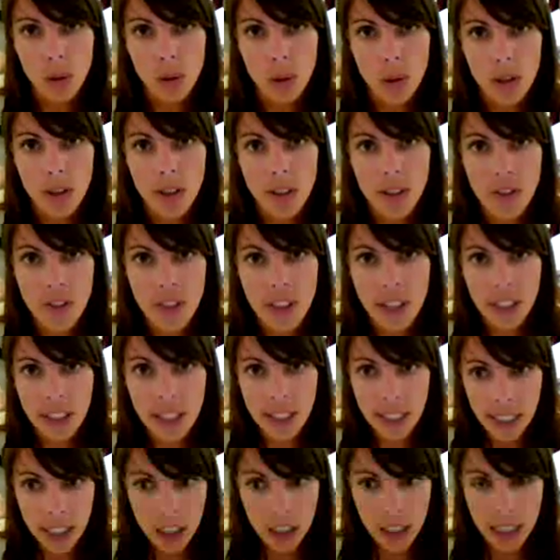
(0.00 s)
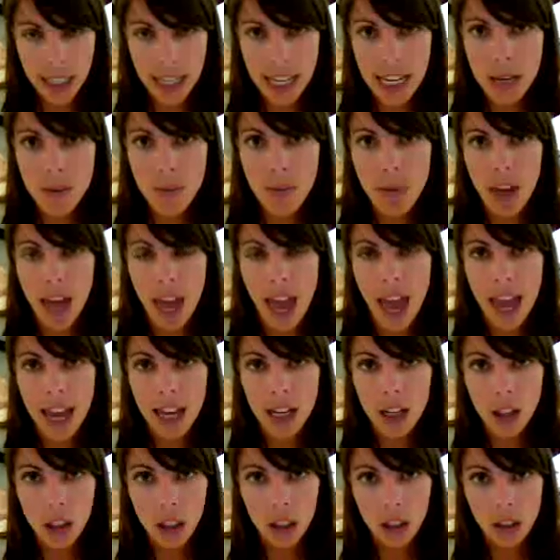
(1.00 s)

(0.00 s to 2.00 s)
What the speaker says: were going to keep the